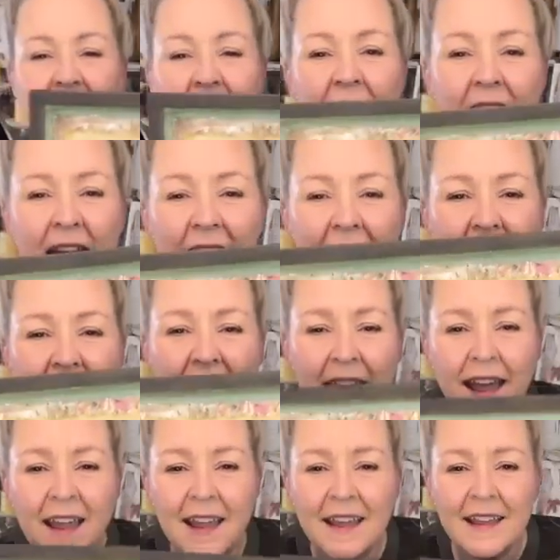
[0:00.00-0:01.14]

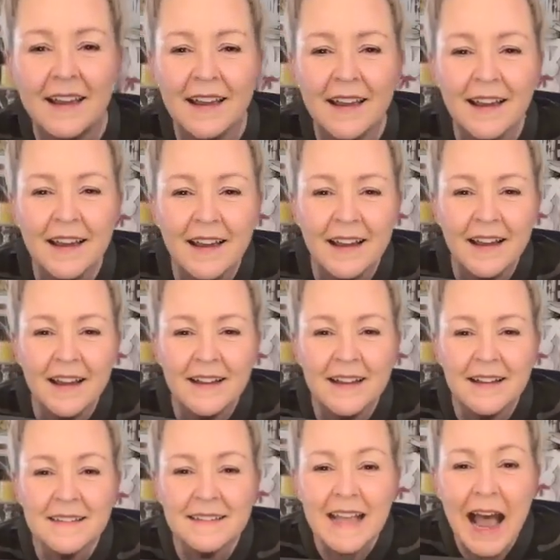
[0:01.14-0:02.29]
Yay!
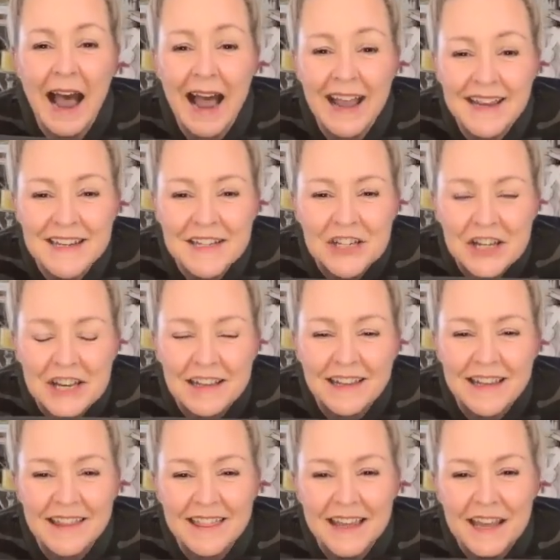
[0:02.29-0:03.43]
Hi, Sheila.